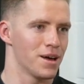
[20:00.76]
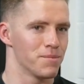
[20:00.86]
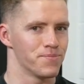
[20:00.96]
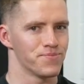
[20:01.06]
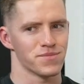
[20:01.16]

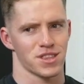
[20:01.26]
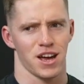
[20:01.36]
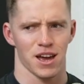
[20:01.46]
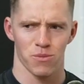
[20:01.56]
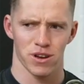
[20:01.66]
Um, I
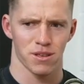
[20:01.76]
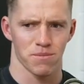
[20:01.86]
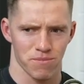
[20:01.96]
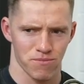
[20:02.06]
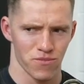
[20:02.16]
had one of
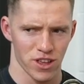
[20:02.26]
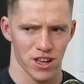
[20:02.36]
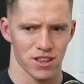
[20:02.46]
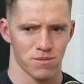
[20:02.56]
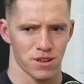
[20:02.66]
them reach
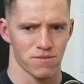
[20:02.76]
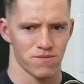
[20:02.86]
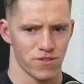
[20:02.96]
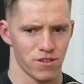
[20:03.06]
out to me for